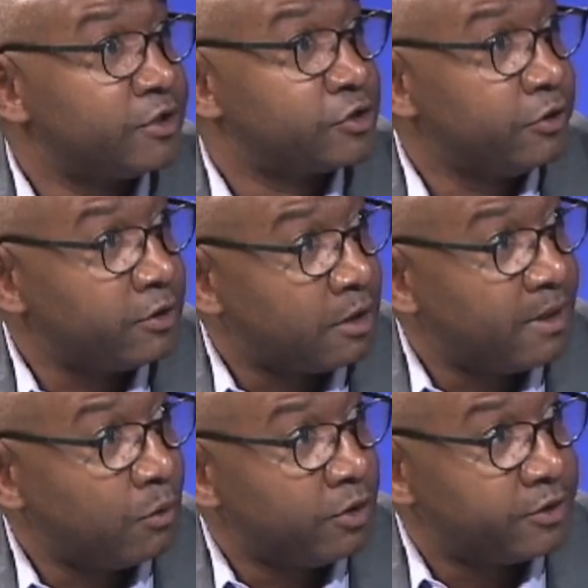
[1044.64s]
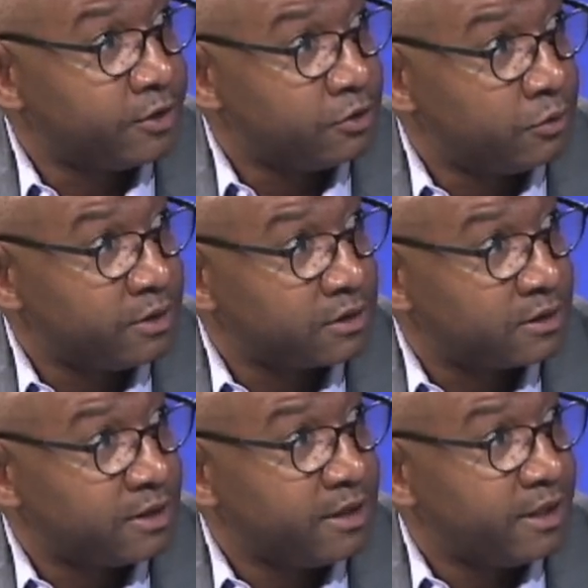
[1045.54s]
sure about what they're doing.
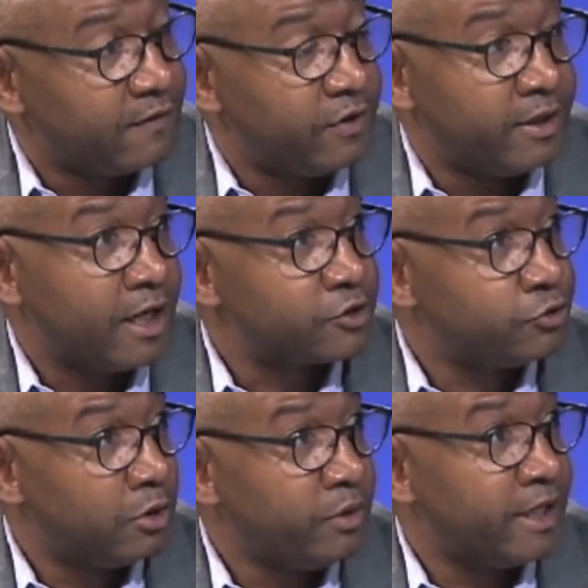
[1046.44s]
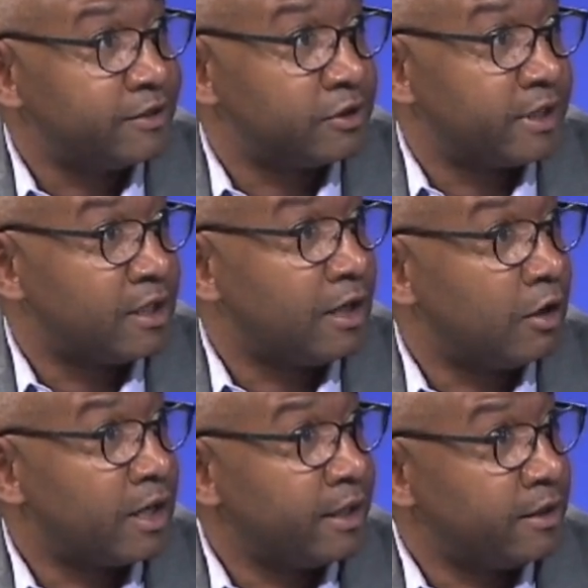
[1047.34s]
If they're not sure, we ask that they
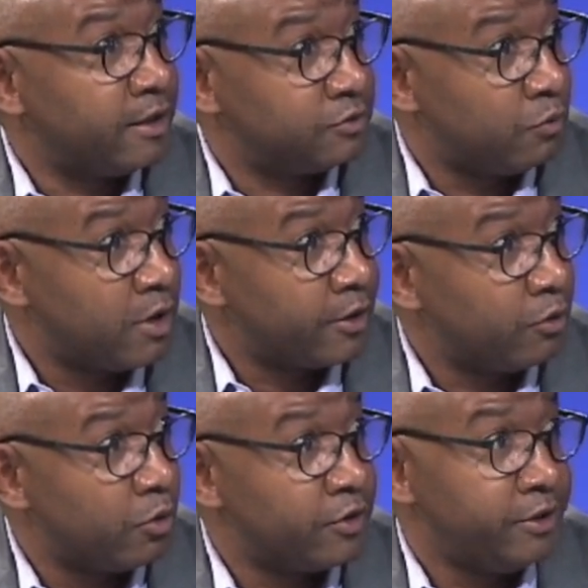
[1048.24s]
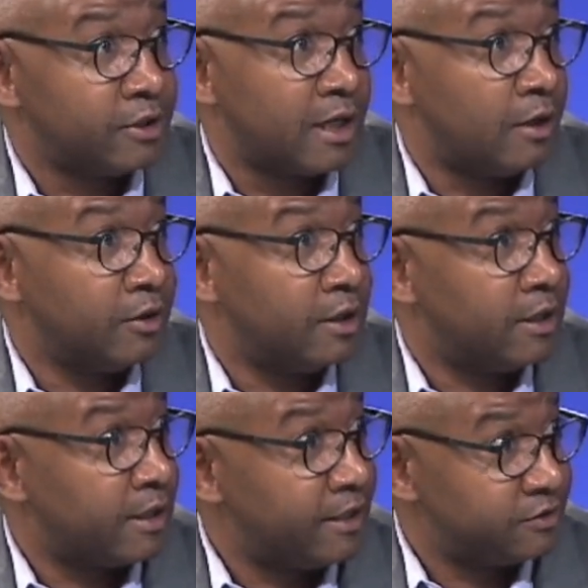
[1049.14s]
call Light, Gas, and Water, or they need to call a
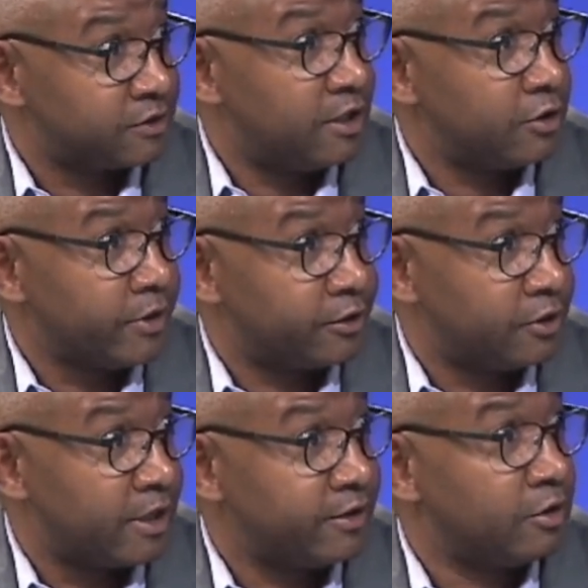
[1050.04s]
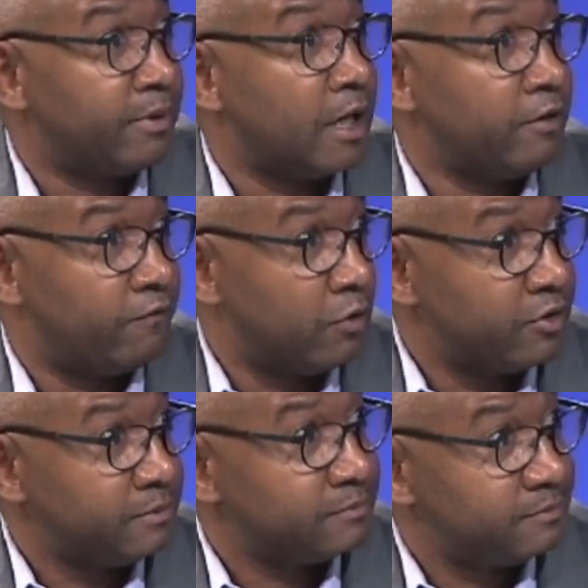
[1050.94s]
licensed contractor to light their pilot for them.